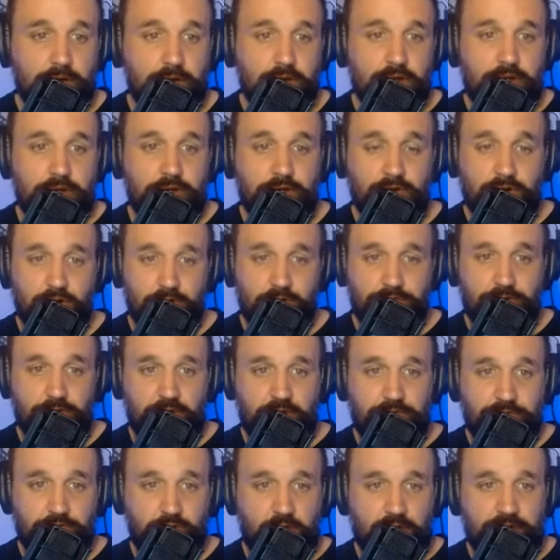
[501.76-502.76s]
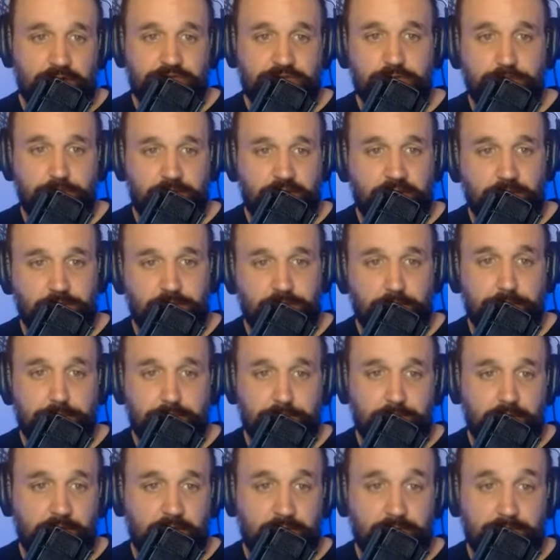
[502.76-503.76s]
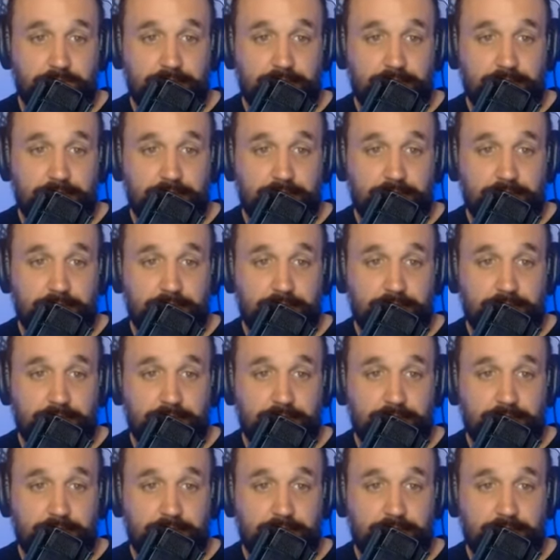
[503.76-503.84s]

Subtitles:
You know, if you have to pick up a